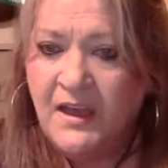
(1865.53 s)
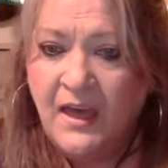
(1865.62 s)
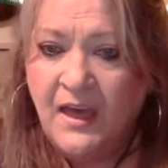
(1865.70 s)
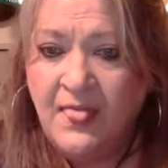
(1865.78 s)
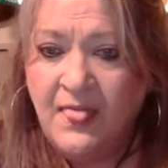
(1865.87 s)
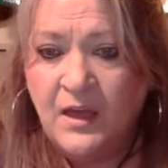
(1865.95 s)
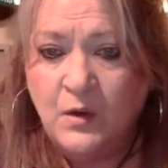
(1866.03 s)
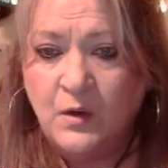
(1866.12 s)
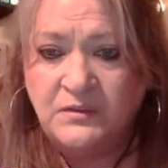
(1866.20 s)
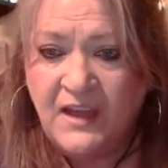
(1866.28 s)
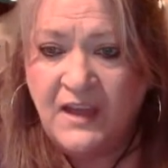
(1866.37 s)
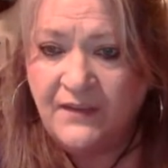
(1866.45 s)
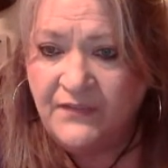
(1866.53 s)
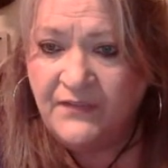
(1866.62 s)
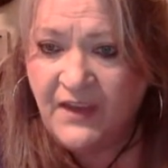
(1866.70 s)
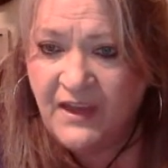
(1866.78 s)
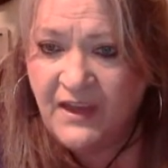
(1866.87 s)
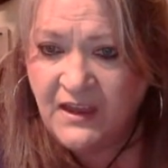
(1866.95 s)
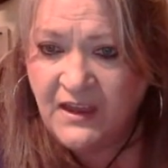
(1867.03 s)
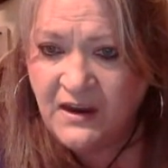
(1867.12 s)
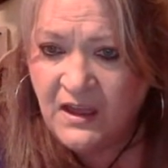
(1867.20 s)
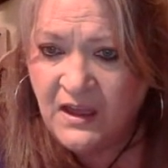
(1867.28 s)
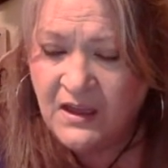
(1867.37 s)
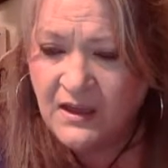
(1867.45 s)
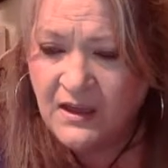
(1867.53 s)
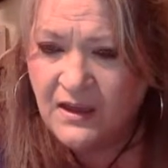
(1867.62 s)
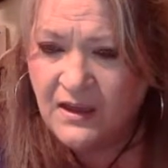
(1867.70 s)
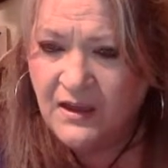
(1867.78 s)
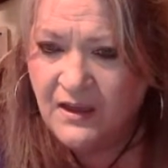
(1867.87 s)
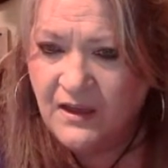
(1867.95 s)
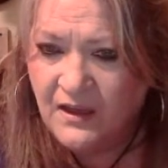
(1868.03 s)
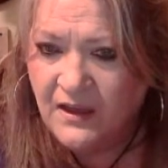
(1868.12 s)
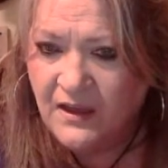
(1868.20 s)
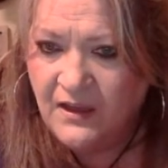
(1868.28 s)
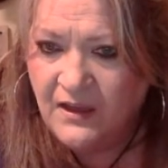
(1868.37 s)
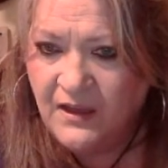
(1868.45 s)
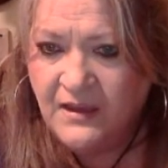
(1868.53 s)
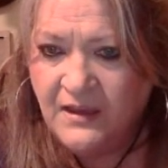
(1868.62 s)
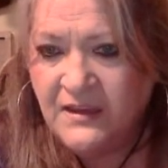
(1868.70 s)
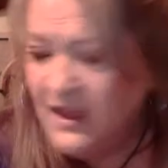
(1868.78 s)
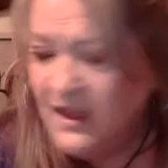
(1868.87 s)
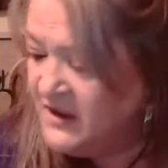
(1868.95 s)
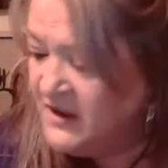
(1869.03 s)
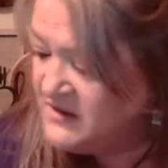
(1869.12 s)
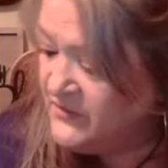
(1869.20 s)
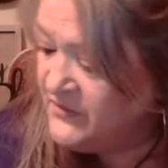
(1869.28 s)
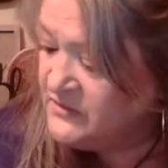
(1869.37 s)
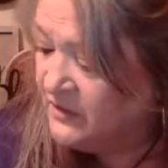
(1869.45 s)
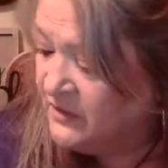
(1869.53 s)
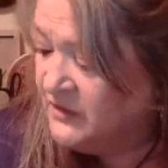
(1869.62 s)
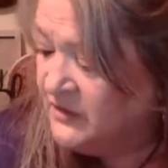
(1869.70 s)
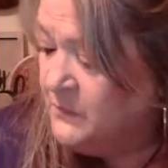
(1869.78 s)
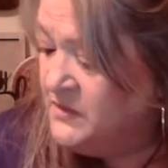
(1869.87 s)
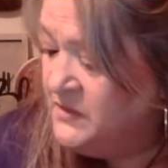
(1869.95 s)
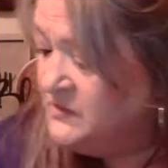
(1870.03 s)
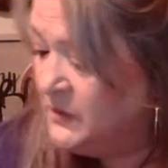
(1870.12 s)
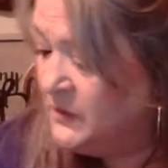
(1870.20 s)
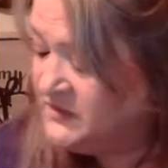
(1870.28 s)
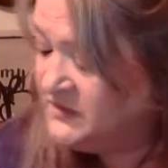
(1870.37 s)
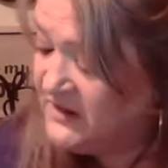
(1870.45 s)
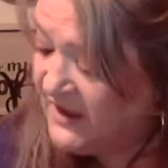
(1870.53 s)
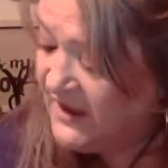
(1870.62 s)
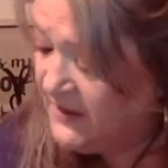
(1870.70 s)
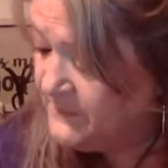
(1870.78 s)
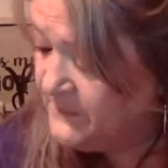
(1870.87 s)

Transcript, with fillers: Hello, Devin. Yay, Devin's all done with his work today.